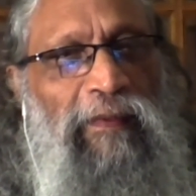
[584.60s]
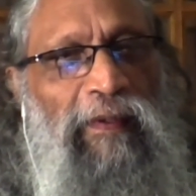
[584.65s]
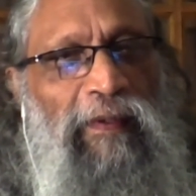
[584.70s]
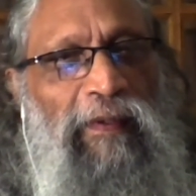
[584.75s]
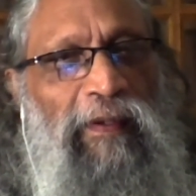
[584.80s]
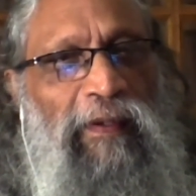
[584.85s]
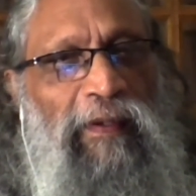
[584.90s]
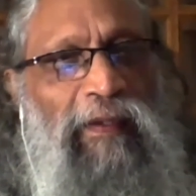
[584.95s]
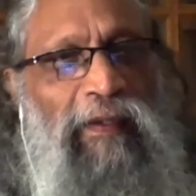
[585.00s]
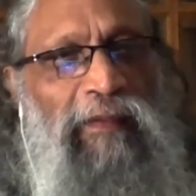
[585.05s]

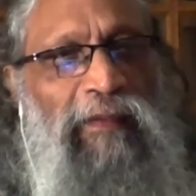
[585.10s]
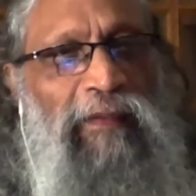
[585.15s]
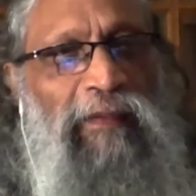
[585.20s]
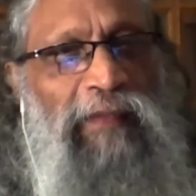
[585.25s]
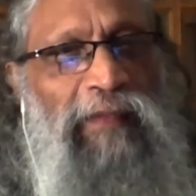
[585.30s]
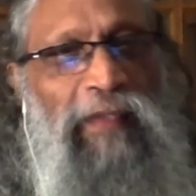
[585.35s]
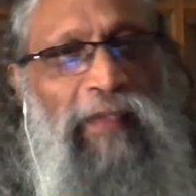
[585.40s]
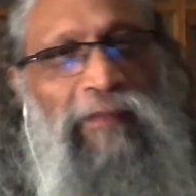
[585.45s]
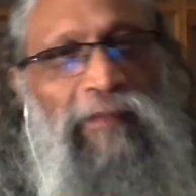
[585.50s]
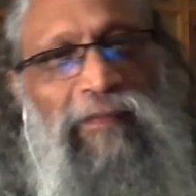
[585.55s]
And
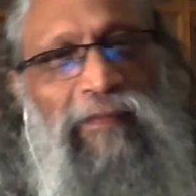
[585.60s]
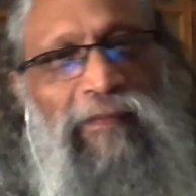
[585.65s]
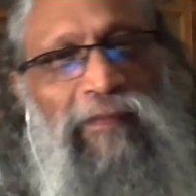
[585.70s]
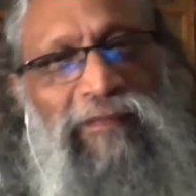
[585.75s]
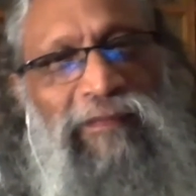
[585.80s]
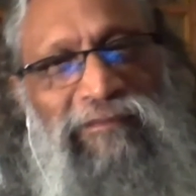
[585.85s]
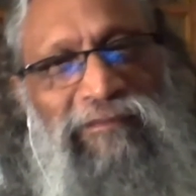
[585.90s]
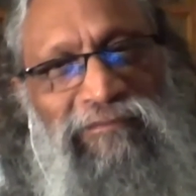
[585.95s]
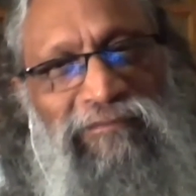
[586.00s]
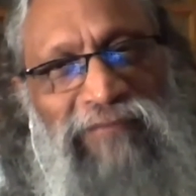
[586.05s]
then
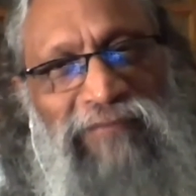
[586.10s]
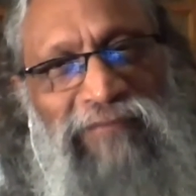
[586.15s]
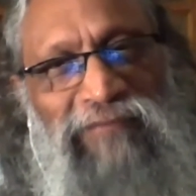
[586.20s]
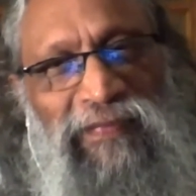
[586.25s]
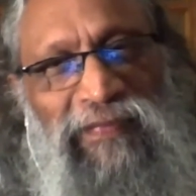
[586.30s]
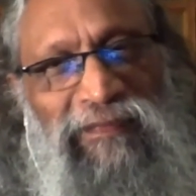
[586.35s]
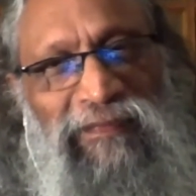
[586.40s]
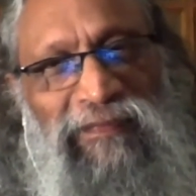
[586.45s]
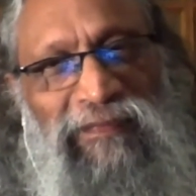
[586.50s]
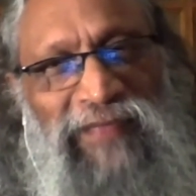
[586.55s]

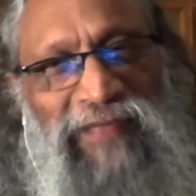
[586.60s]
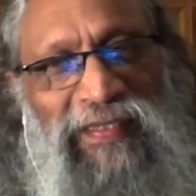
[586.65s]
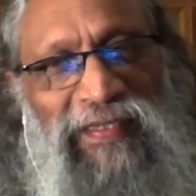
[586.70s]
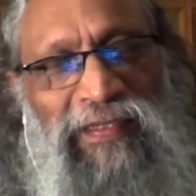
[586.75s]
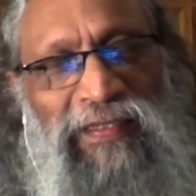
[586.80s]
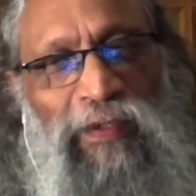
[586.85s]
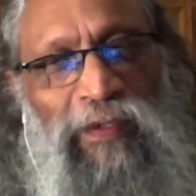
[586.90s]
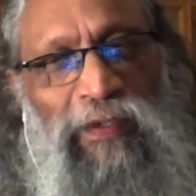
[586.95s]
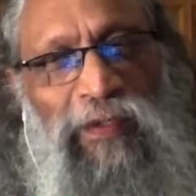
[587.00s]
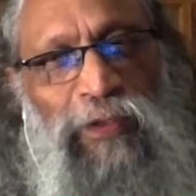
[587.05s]
it is
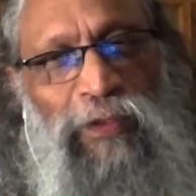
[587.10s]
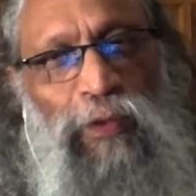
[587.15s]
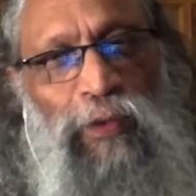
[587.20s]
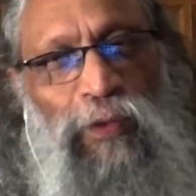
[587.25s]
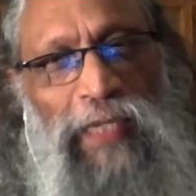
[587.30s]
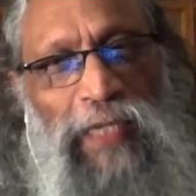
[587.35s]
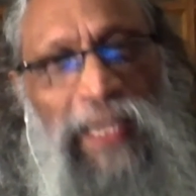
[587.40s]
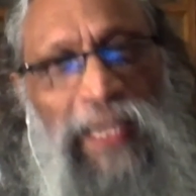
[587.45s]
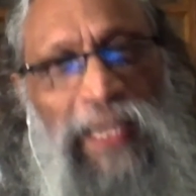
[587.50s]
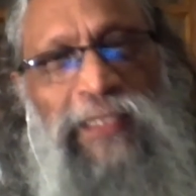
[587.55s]
not so
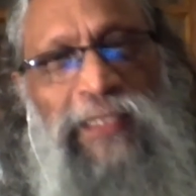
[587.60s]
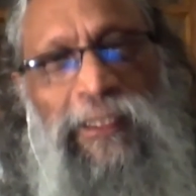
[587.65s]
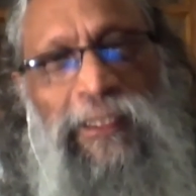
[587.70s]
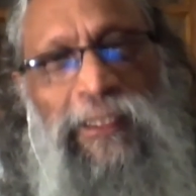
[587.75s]
great.